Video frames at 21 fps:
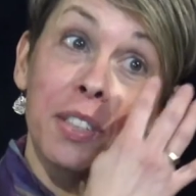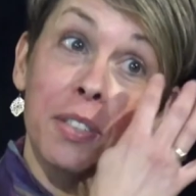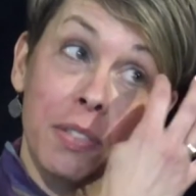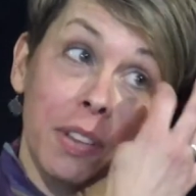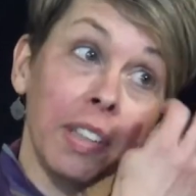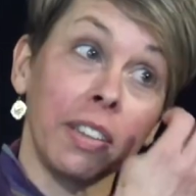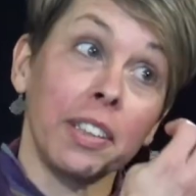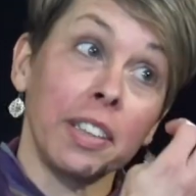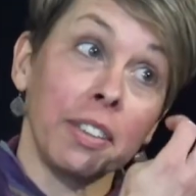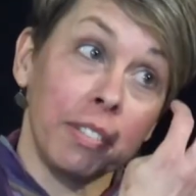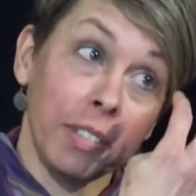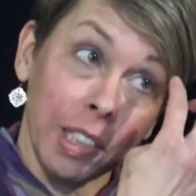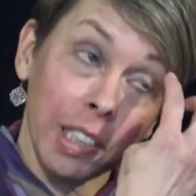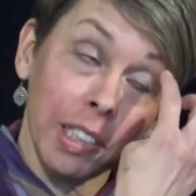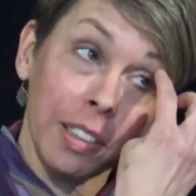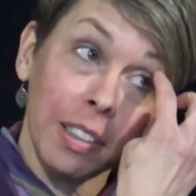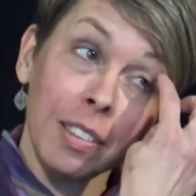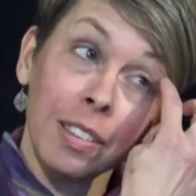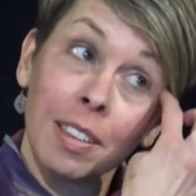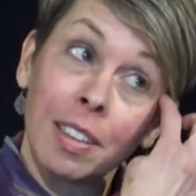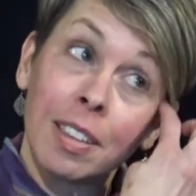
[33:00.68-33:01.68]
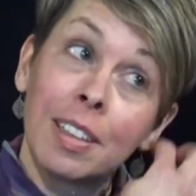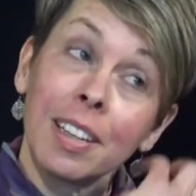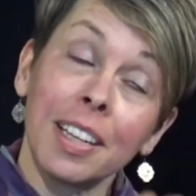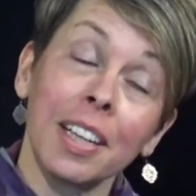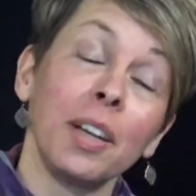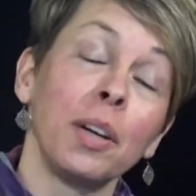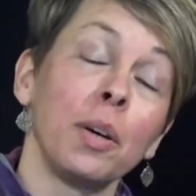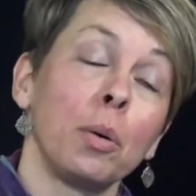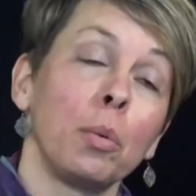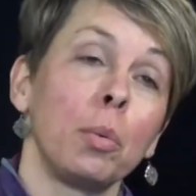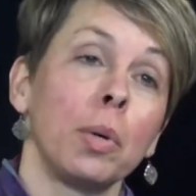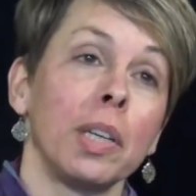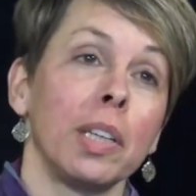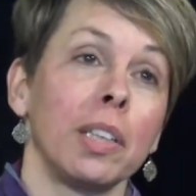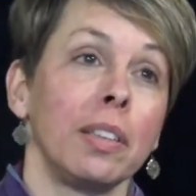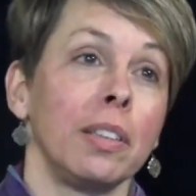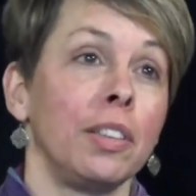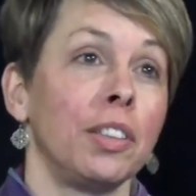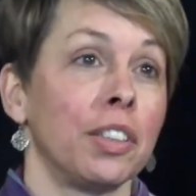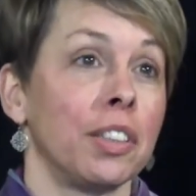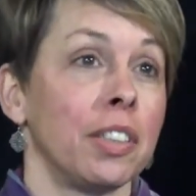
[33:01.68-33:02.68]
is very real
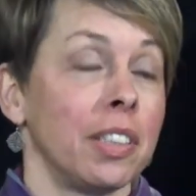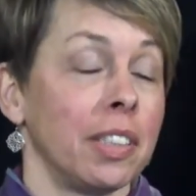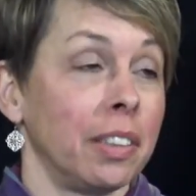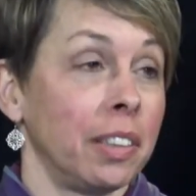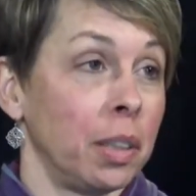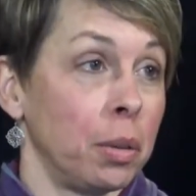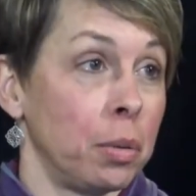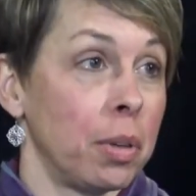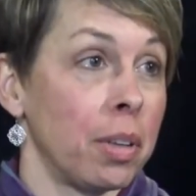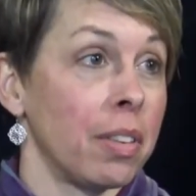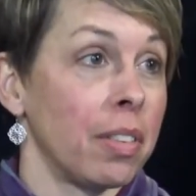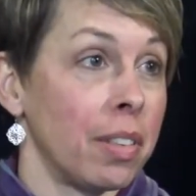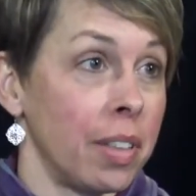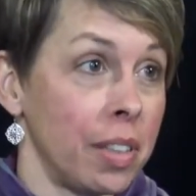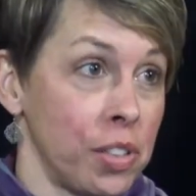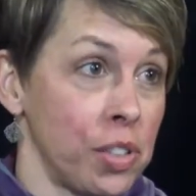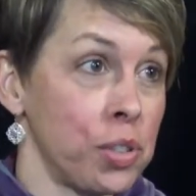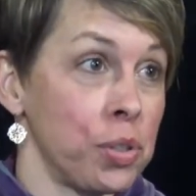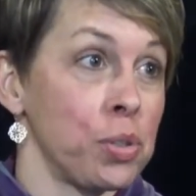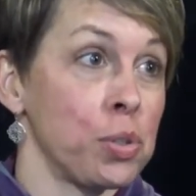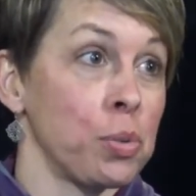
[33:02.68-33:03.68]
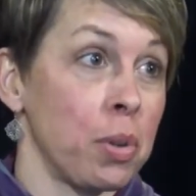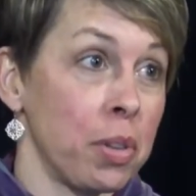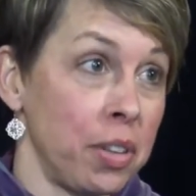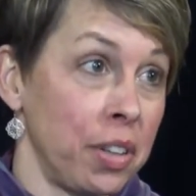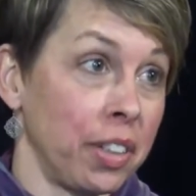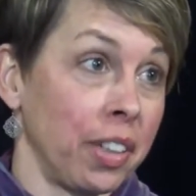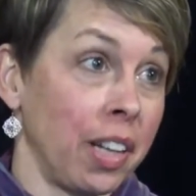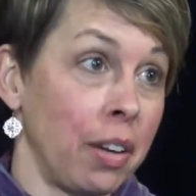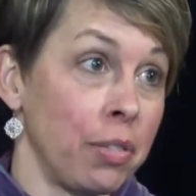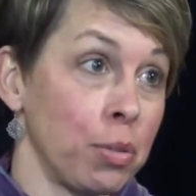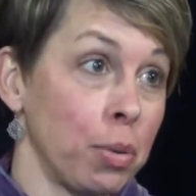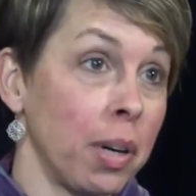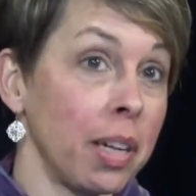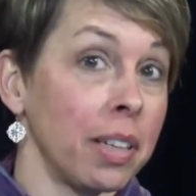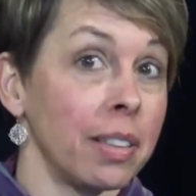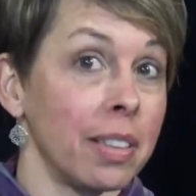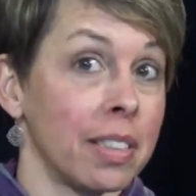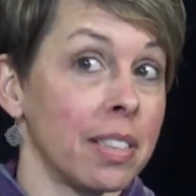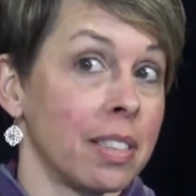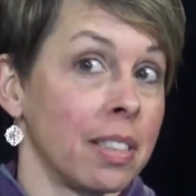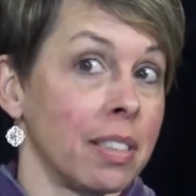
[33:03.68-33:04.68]
when you're dealing with issues with your loved
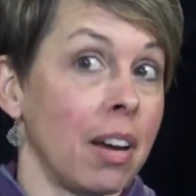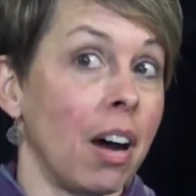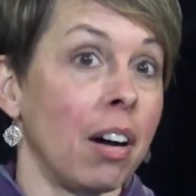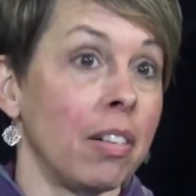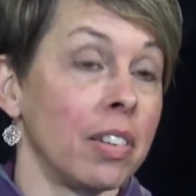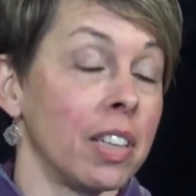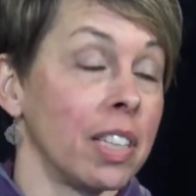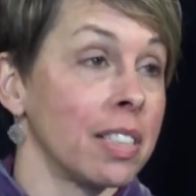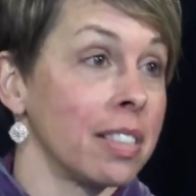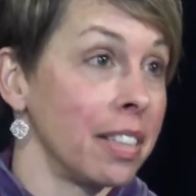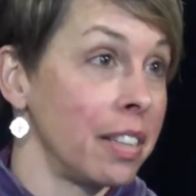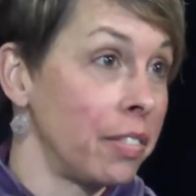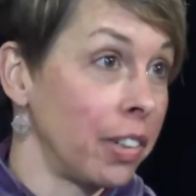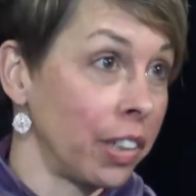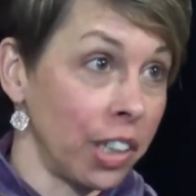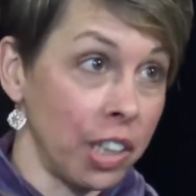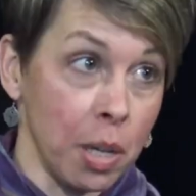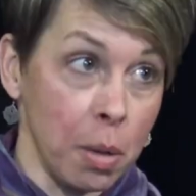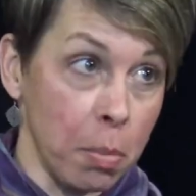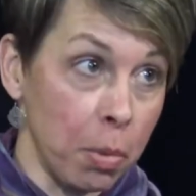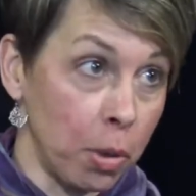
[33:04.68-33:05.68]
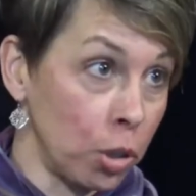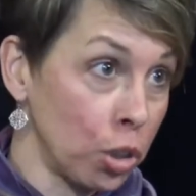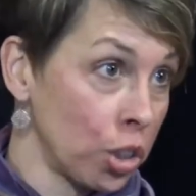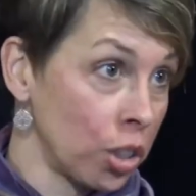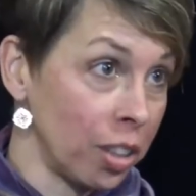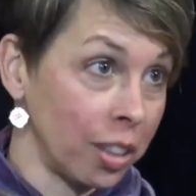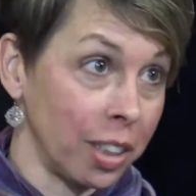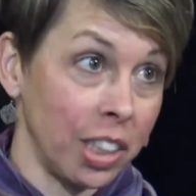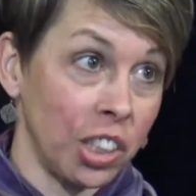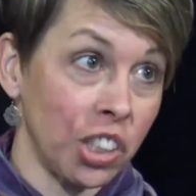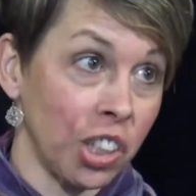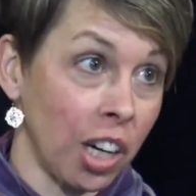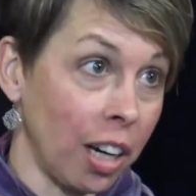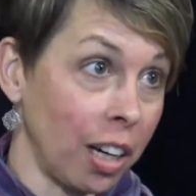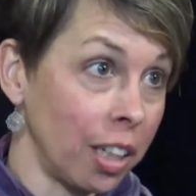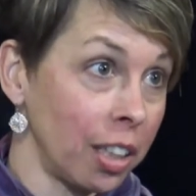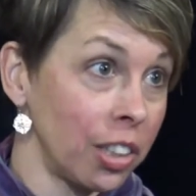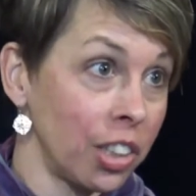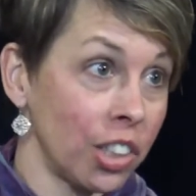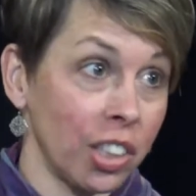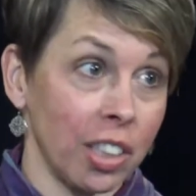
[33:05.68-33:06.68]
one. It's obviously very emotionally
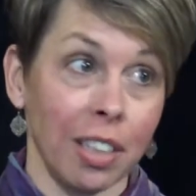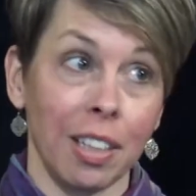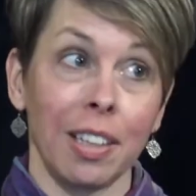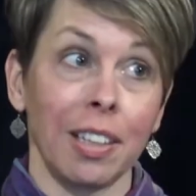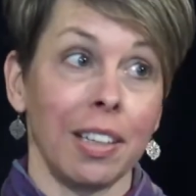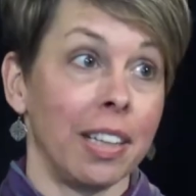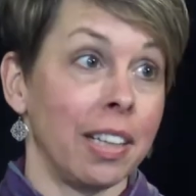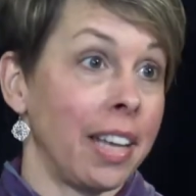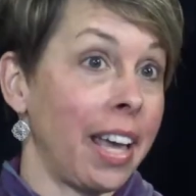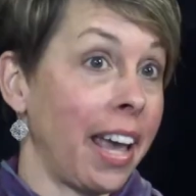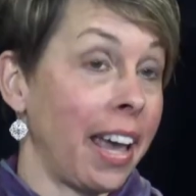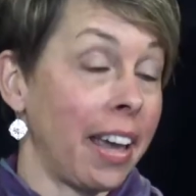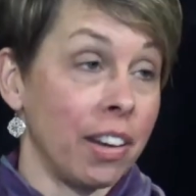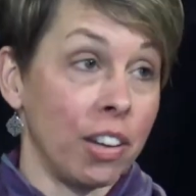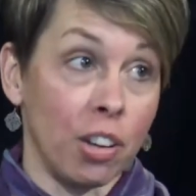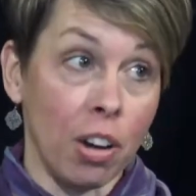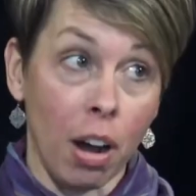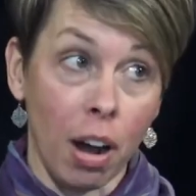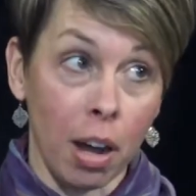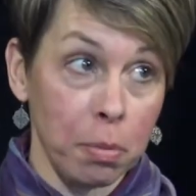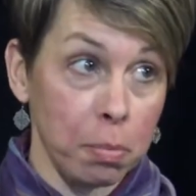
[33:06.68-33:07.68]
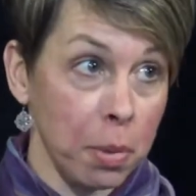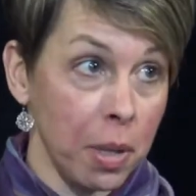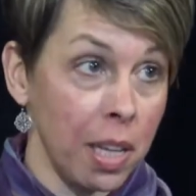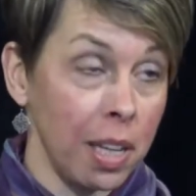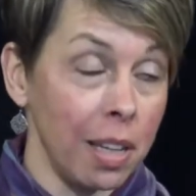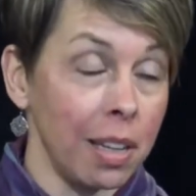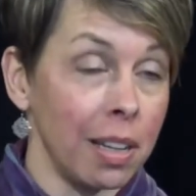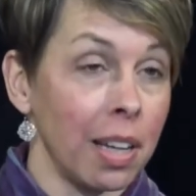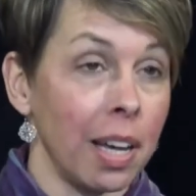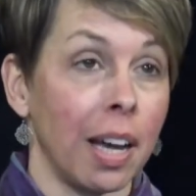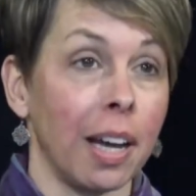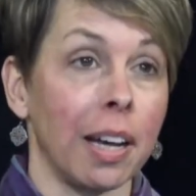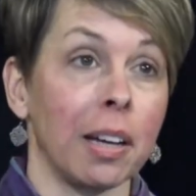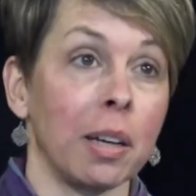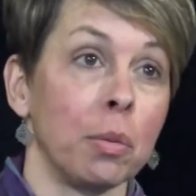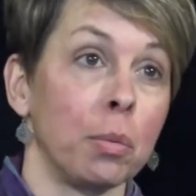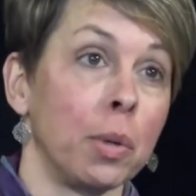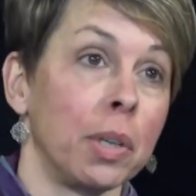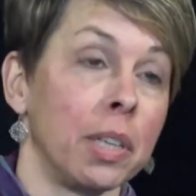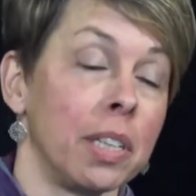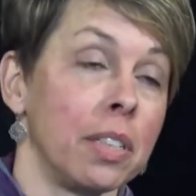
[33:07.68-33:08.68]
charged. Hmm. It can't not be
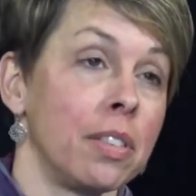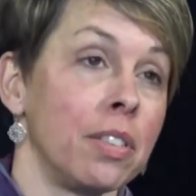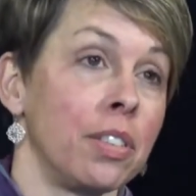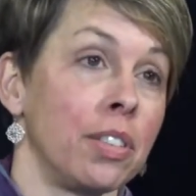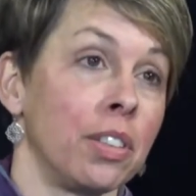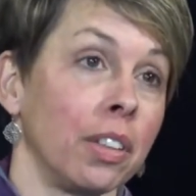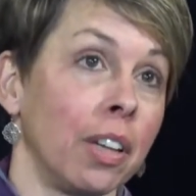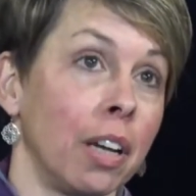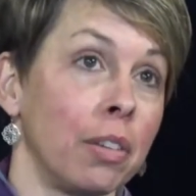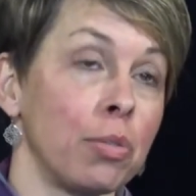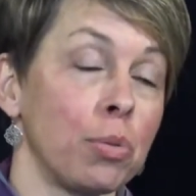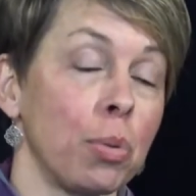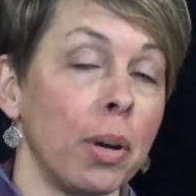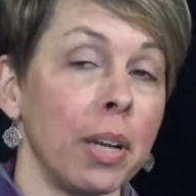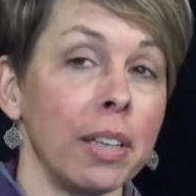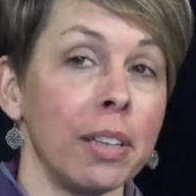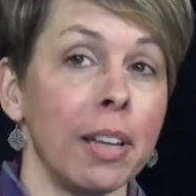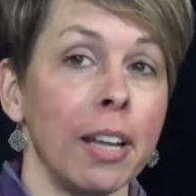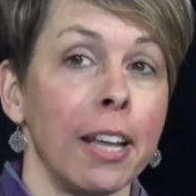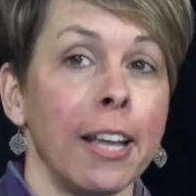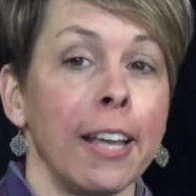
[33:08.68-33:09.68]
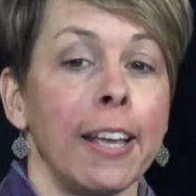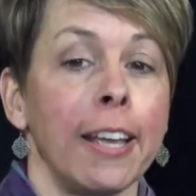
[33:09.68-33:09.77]
uh, when it's your loved one.